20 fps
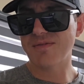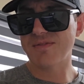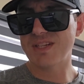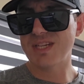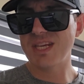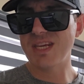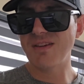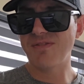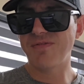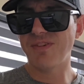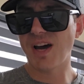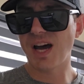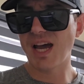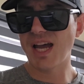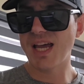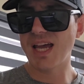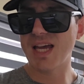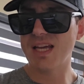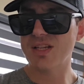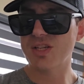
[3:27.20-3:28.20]
of
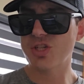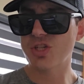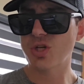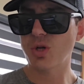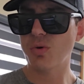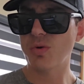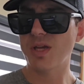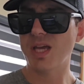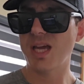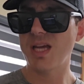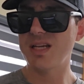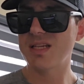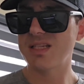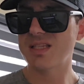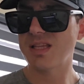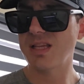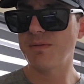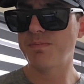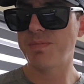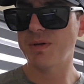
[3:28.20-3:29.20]
DeFi has
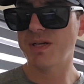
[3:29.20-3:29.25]
showcased the